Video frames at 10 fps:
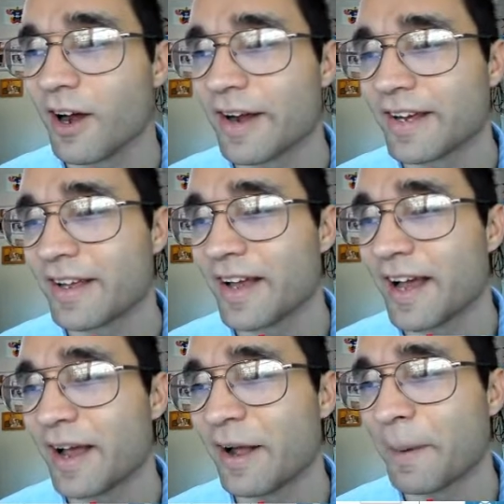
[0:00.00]
All right.
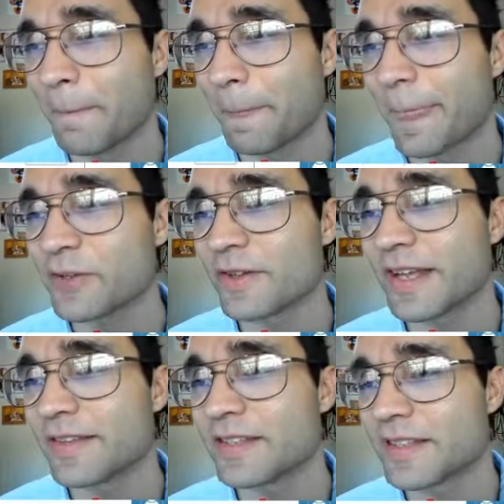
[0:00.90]
Um, so
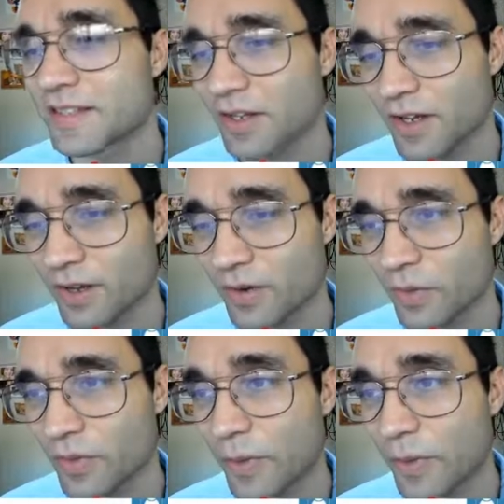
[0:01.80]
yeah, this is the